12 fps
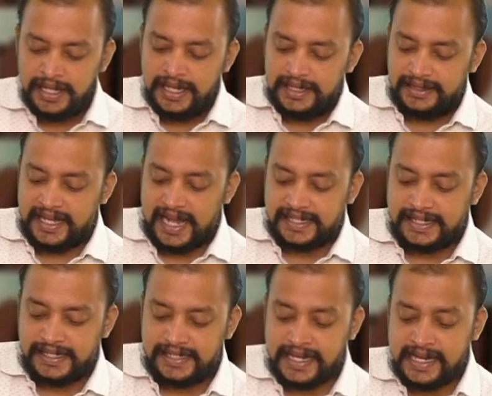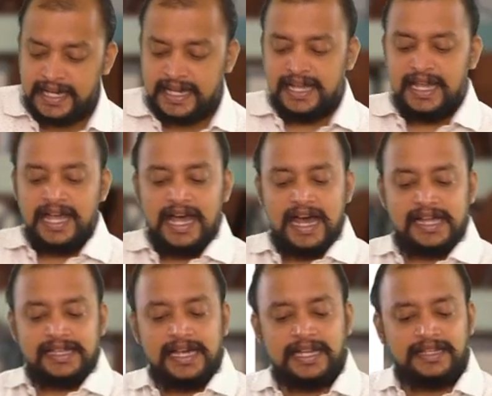The SSC,
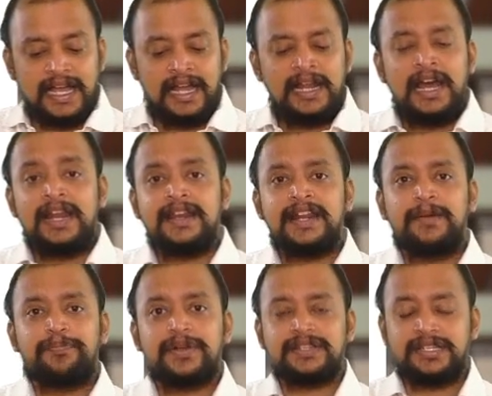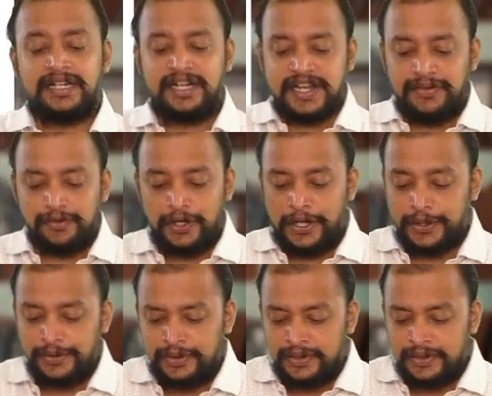other than 100% EOU,